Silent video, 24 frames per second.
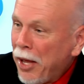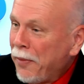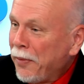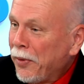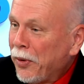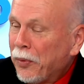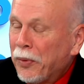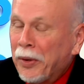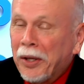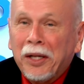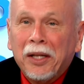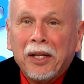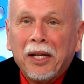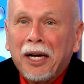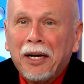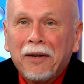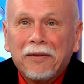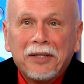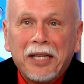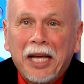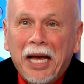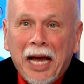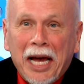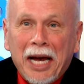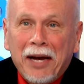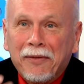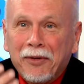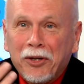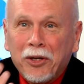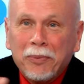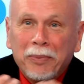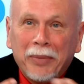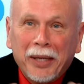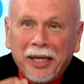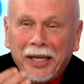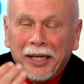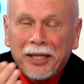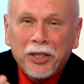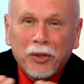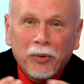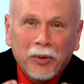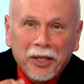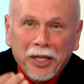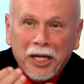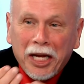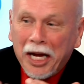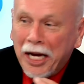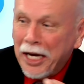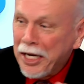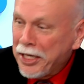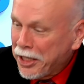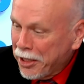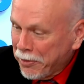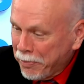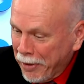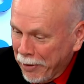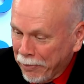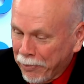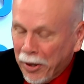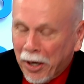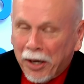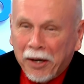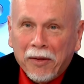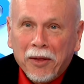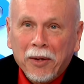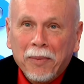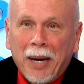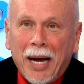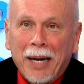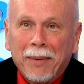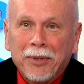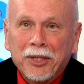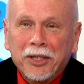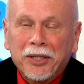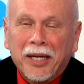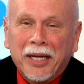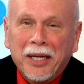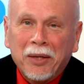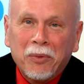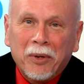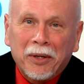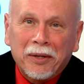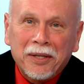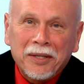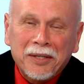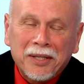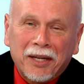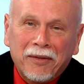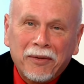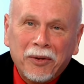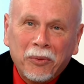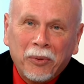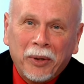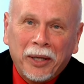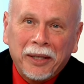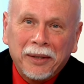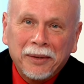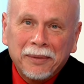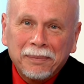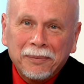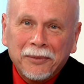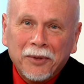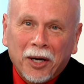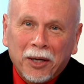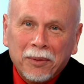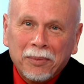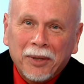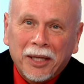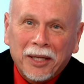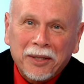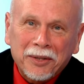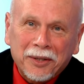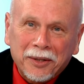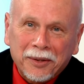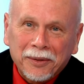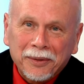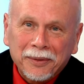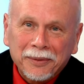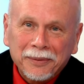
We'd love to have you begin to engage and be part of the Bible study with us every week. God bless you.